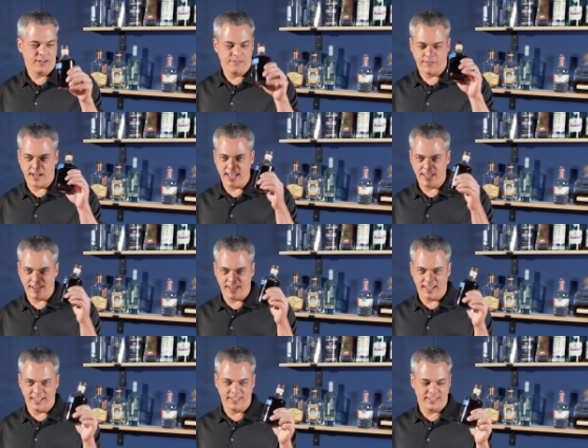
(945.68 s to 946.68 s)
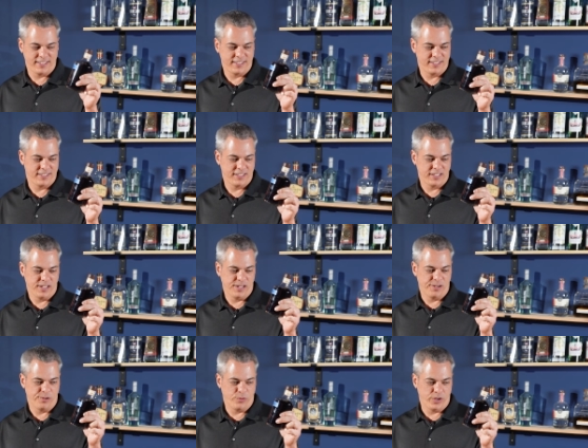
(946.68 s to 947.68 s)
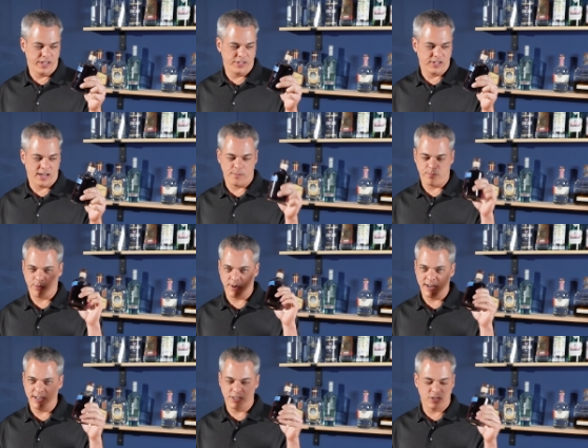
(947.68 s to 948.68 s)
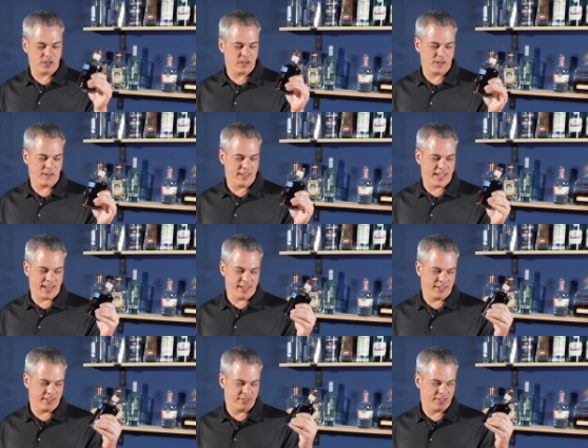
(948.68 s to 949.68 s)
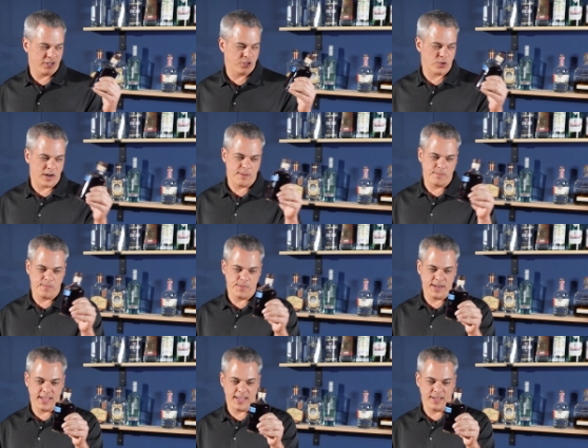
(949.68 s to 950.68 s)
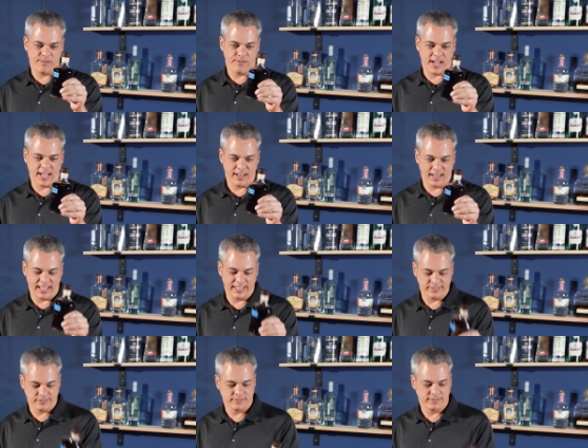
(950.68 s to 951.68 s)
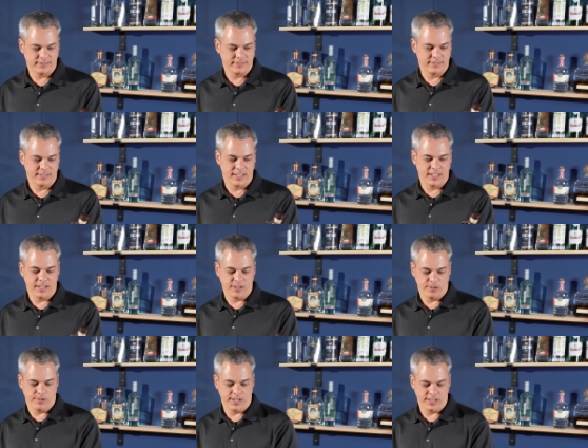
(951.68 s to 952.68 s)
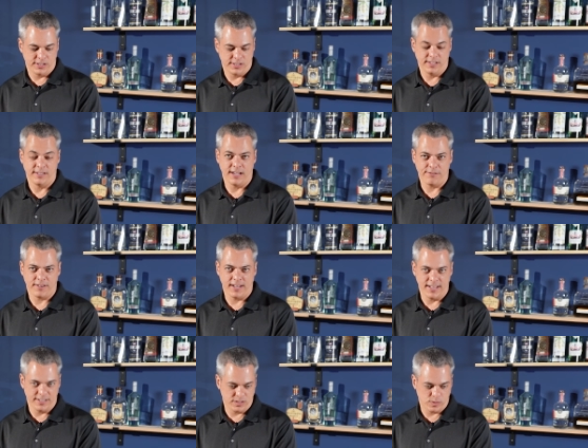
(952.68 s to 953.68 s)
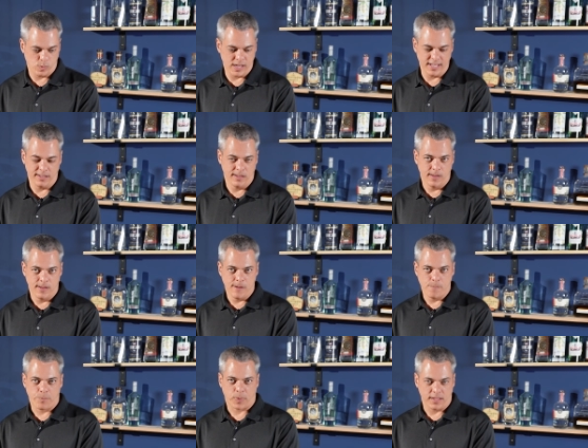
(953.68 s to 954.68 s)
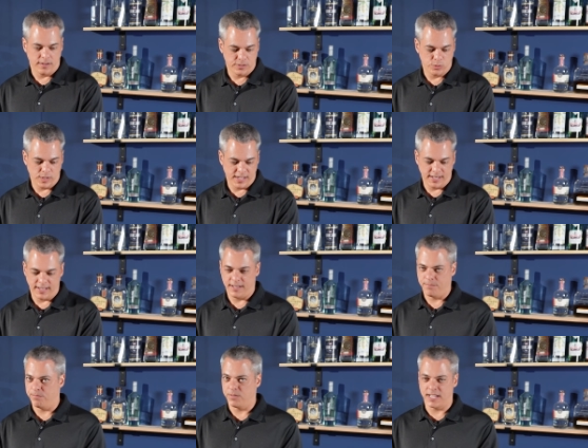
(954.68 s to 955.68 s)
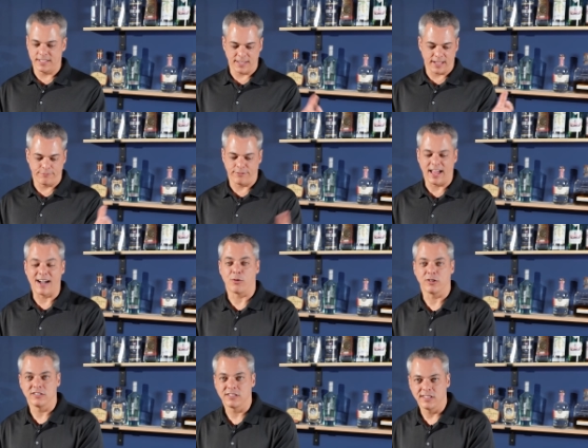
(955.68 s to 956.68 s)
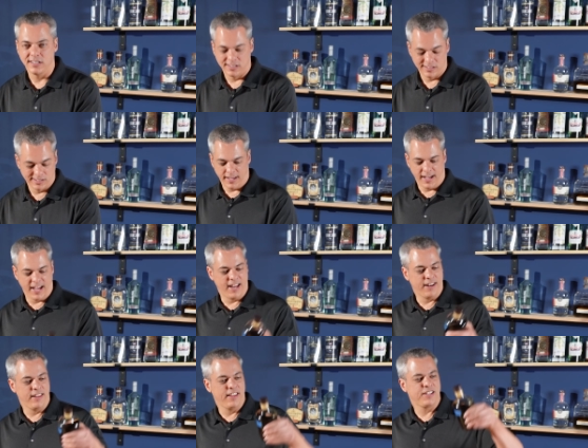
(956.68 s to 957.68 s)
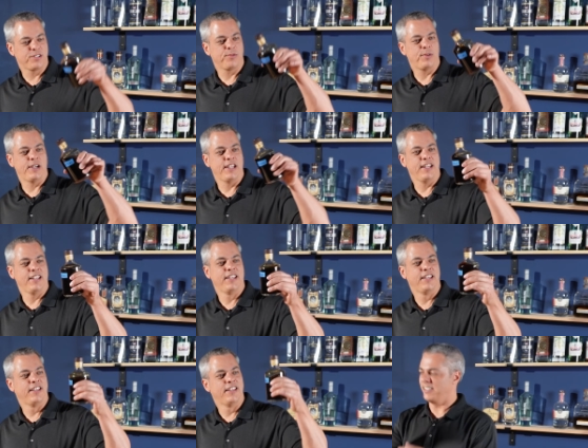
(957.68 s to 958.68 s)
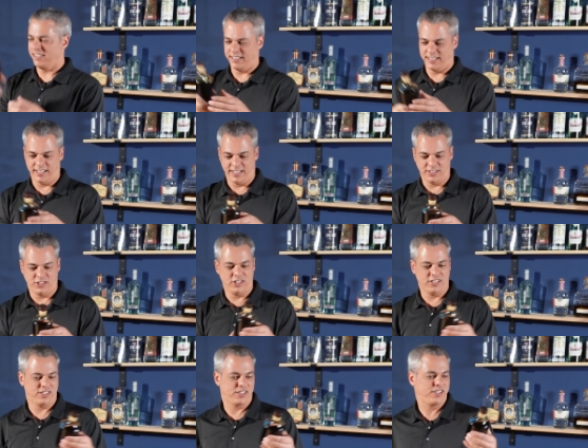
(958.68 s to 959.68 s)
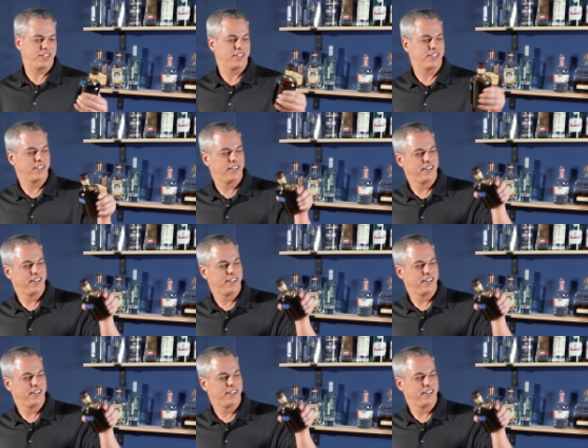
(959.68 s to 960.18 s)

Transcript: violet, which I'm pretty sure that is a creme de violet, which definitely is sweet and tastes like flowers. And this one, it just